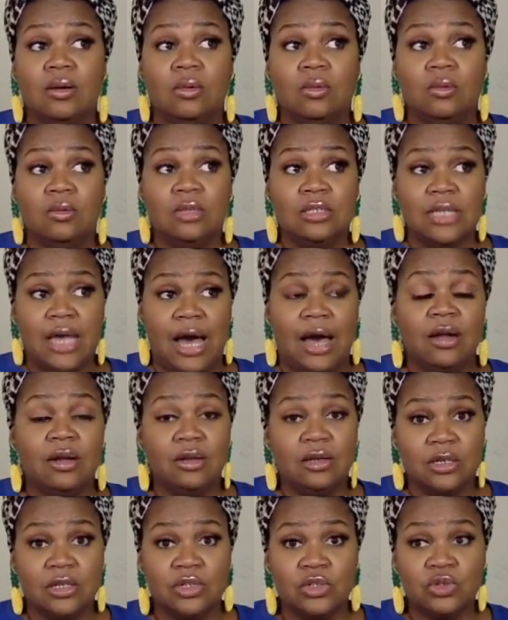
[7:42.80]
was out
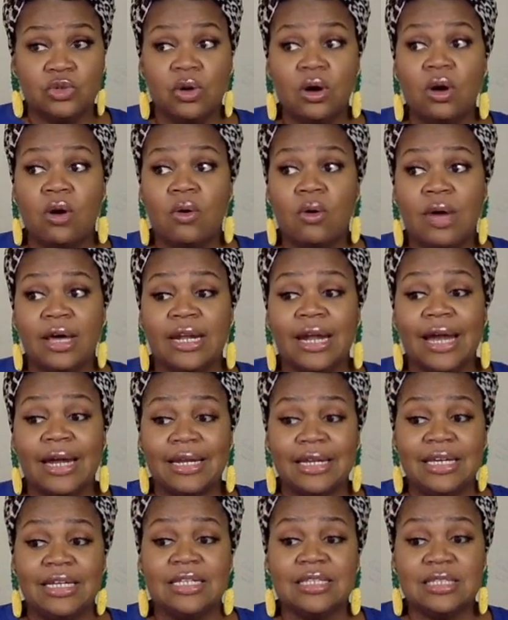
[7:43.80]
of control and I
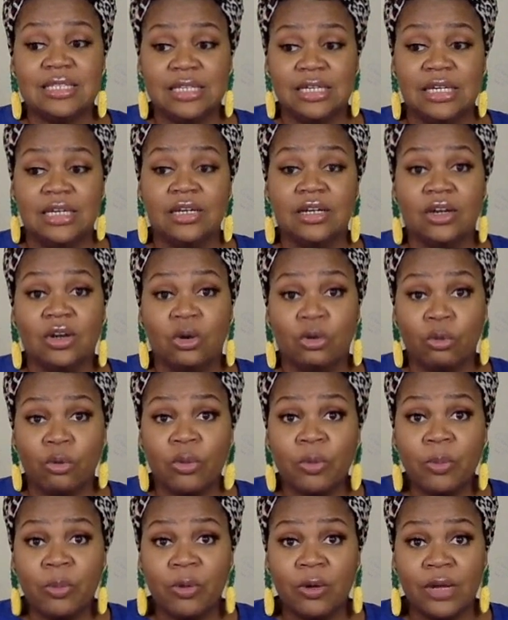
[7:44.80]
needed to get a
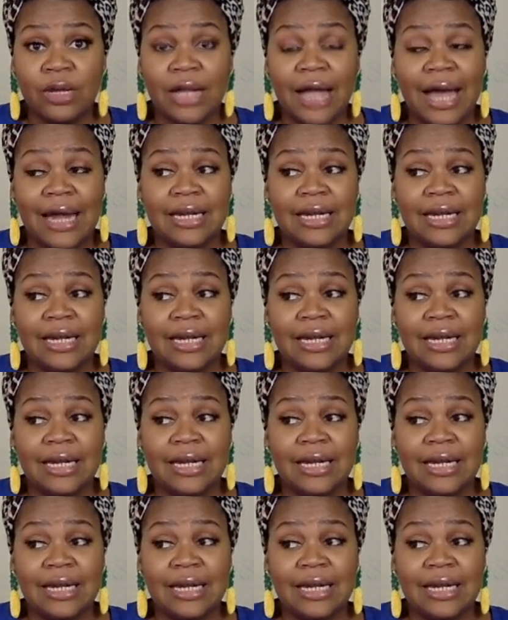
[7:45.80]
grip on it.